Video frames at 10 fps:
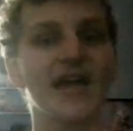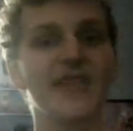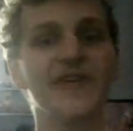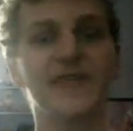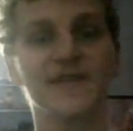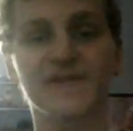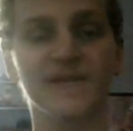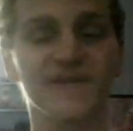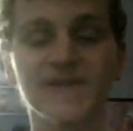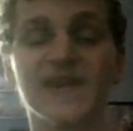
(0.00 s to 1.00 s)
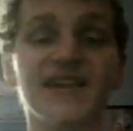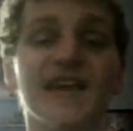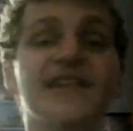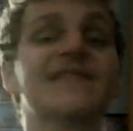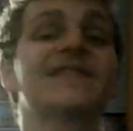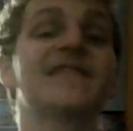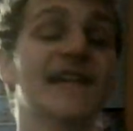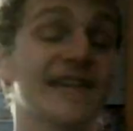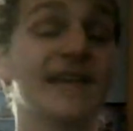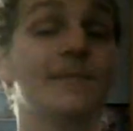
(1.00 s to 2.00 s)
that this is the
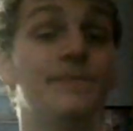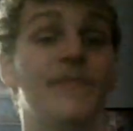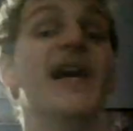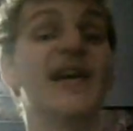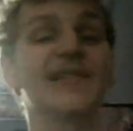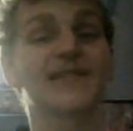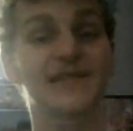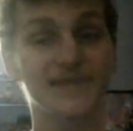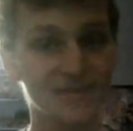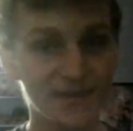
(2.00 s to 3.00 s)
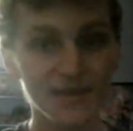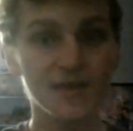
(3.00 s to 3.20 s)
second best